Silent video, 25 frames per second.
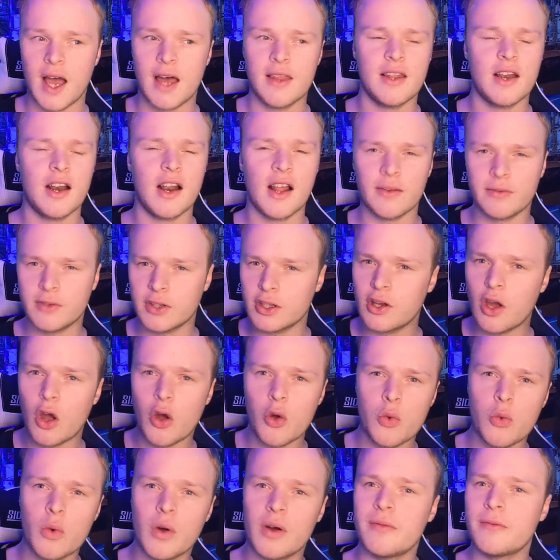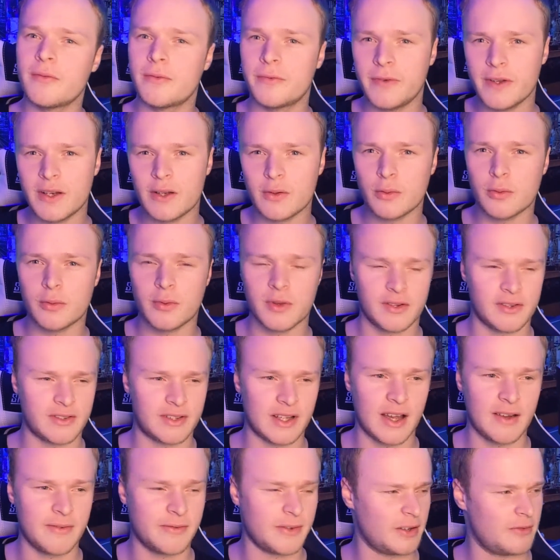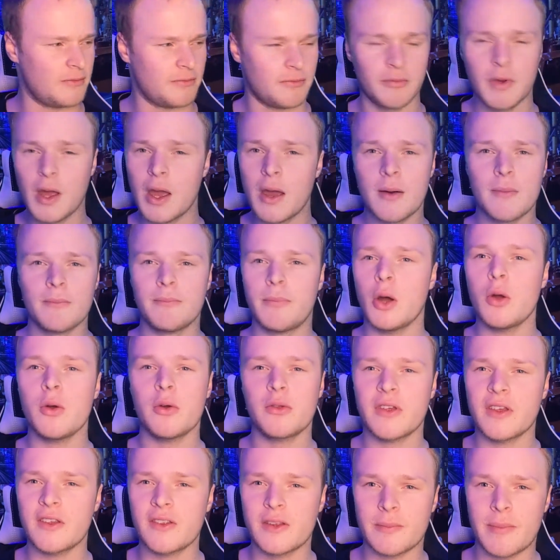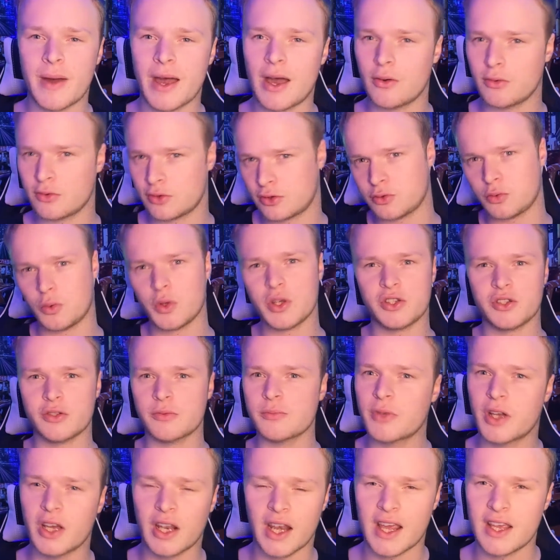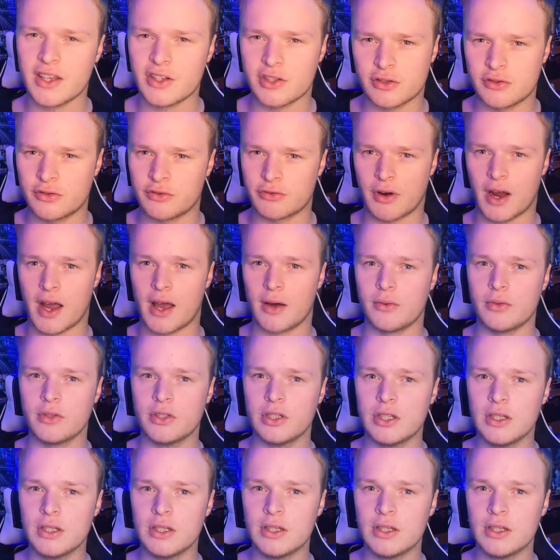And then I'll have to go and fiddle with stuff and poke things about, switch some connections around,